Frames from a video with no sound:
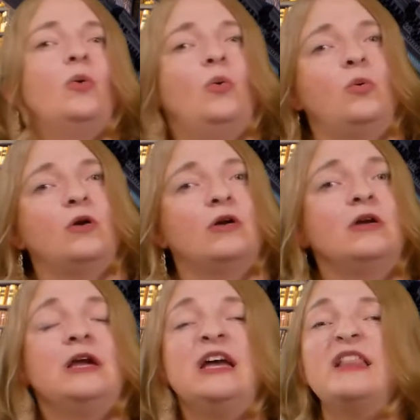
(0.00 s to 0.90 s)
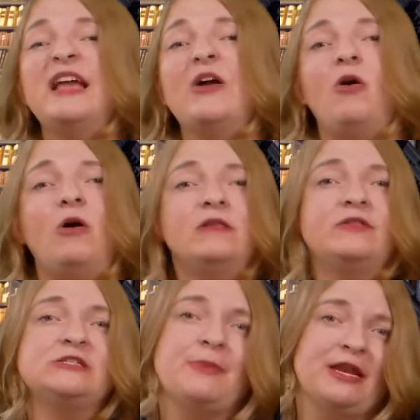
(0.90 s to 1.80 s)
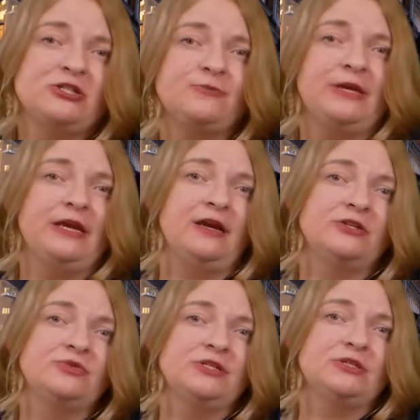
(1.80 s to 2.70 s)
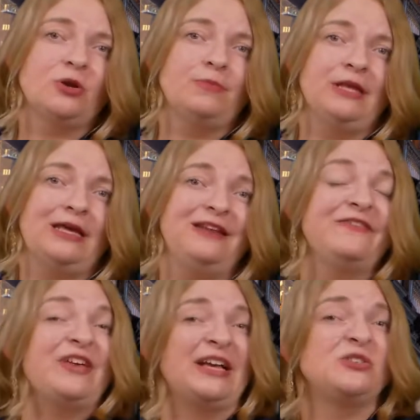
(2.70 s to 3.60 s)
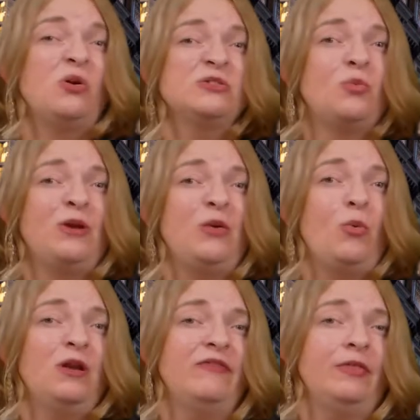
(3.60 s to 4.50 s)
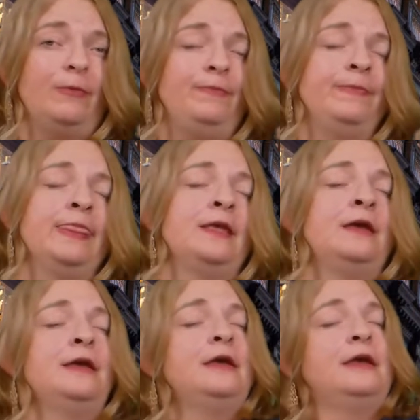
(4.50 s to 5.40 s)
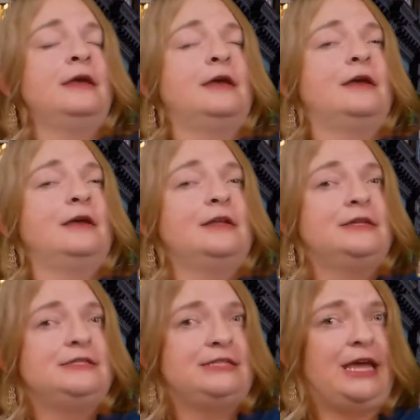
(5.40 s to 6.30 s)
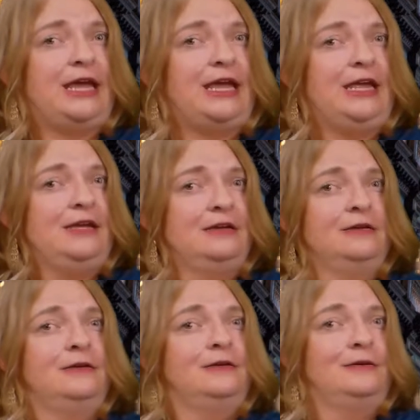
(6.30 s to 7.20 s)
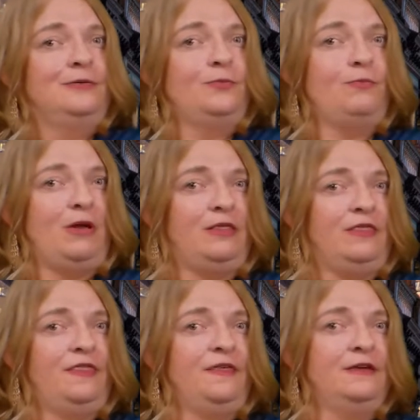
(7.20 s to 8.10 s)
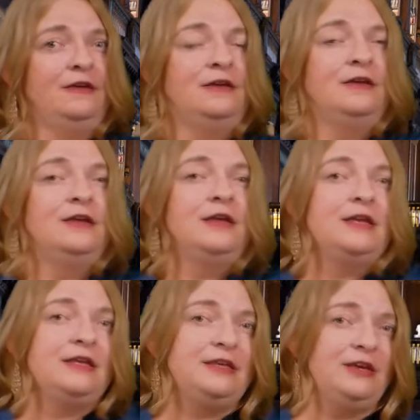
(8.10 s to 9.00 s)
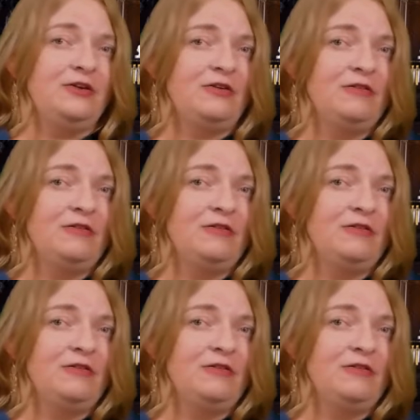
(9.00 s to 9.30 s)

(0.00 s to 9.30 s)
or like all of the Spanish-speaking countries on our planet, in fact, all 21 of them, day, month, year.